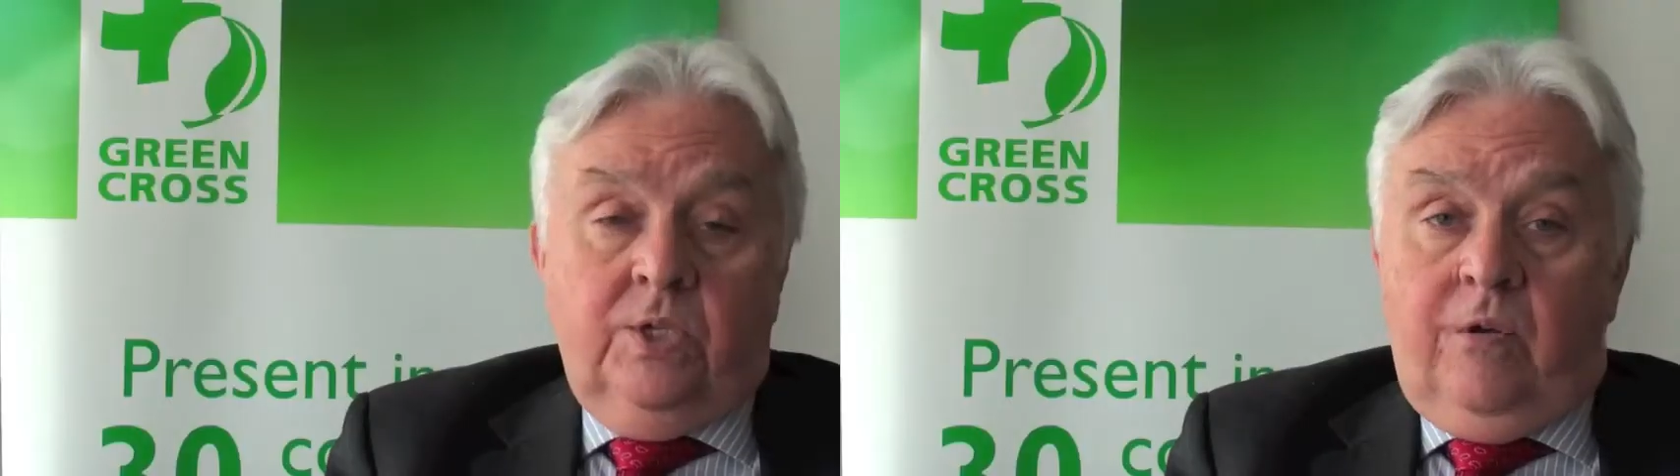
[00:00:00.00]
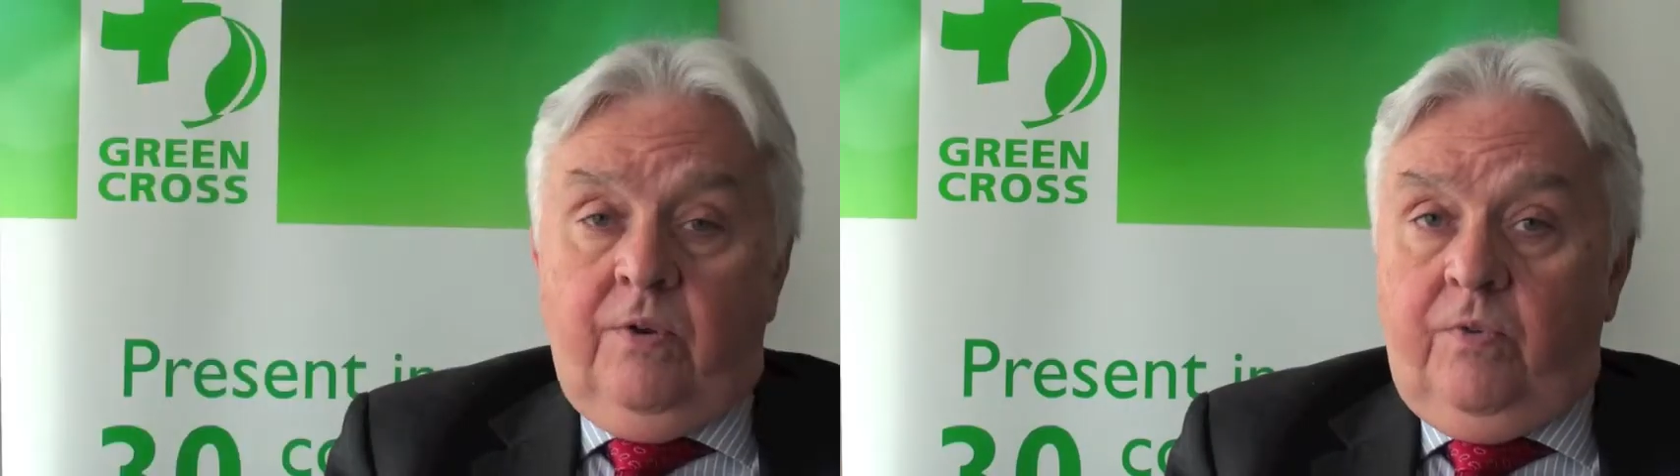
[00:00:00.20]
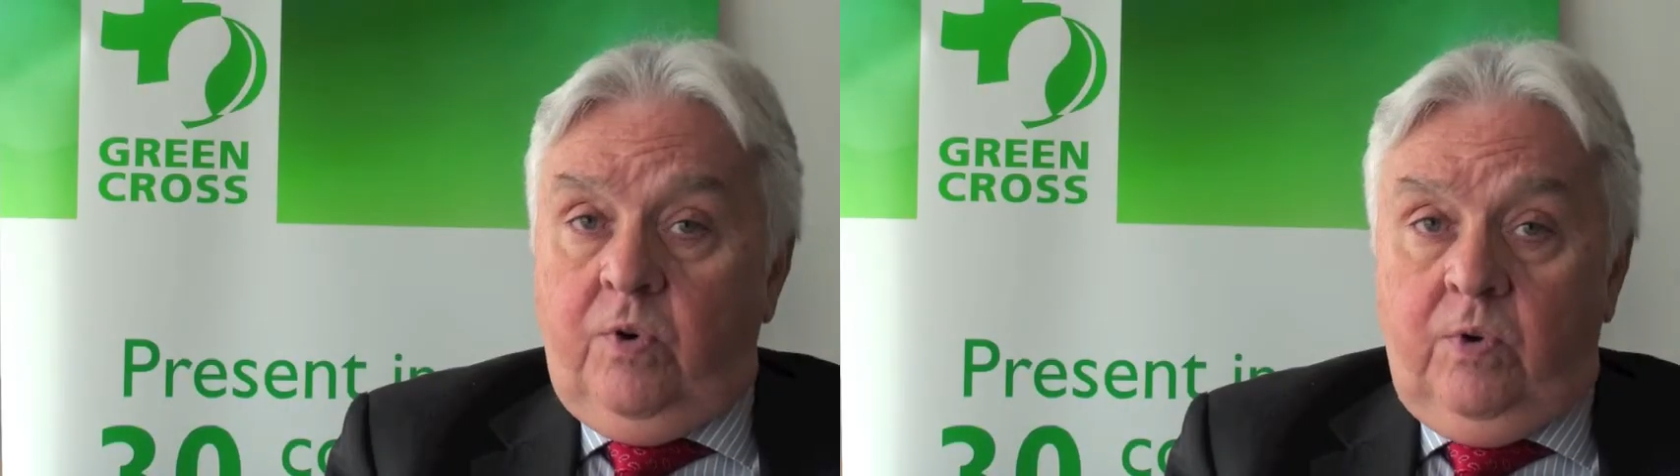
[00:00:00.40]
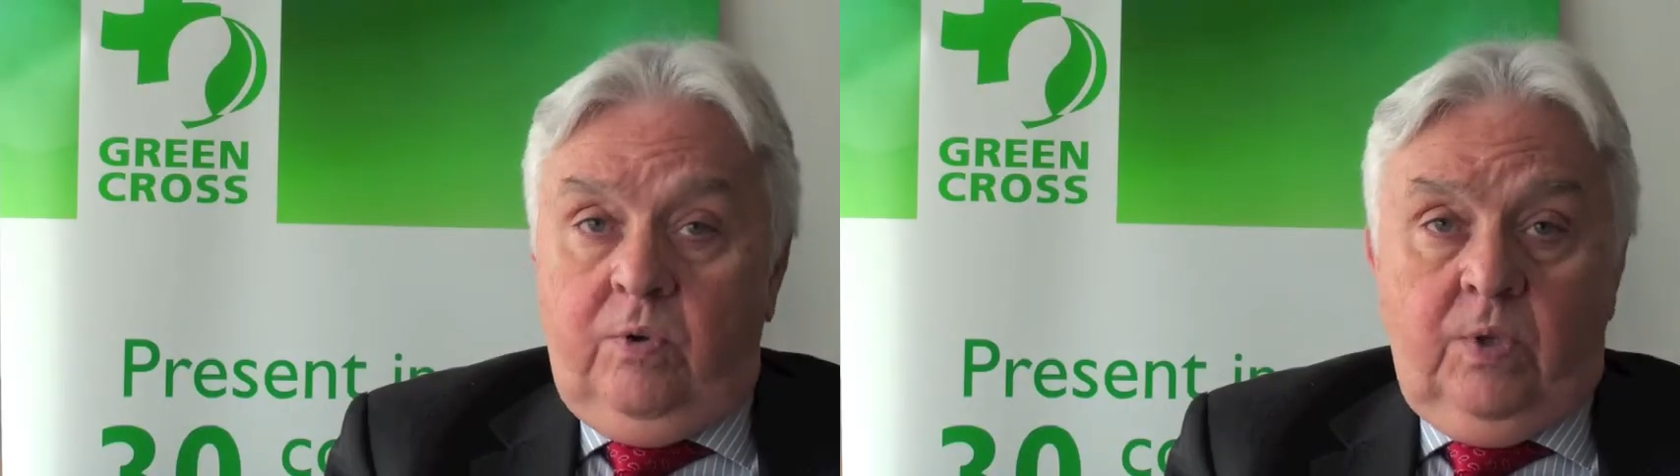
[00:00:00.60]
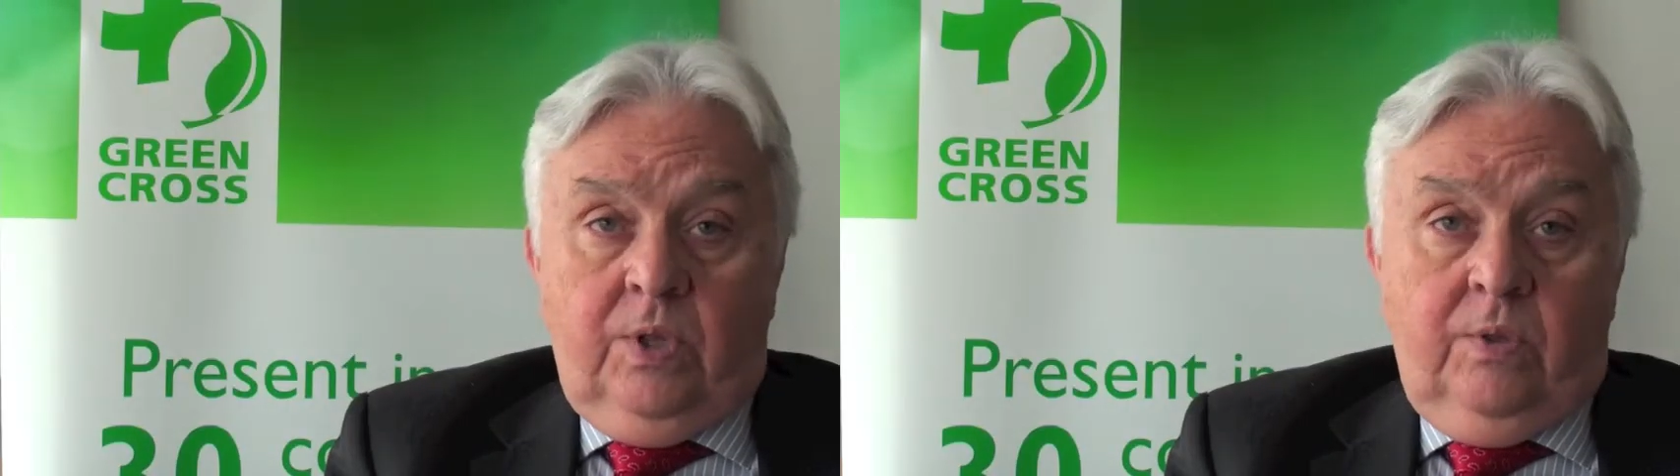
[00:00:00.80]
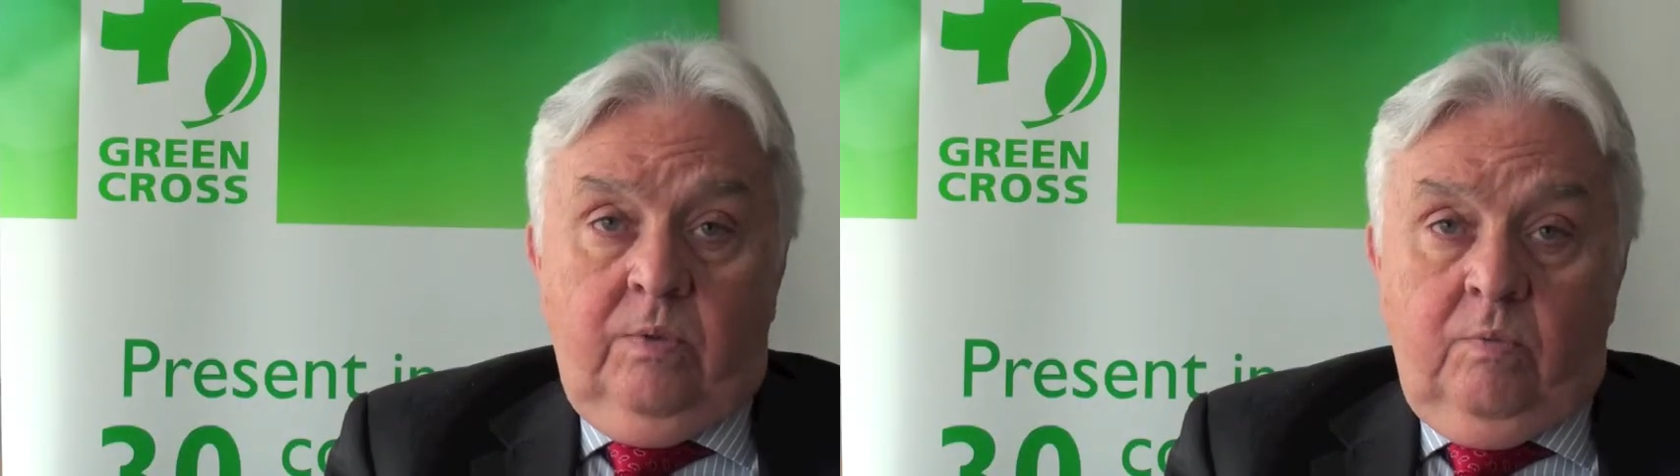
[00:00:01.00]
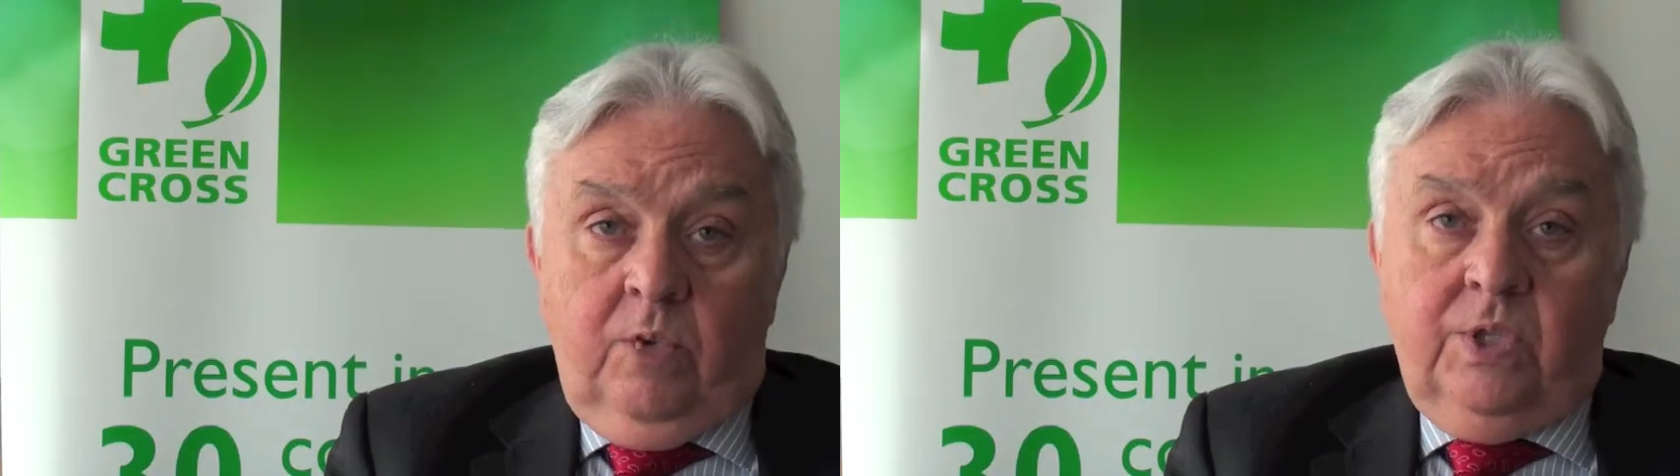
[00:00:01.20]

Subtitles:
has gone forward with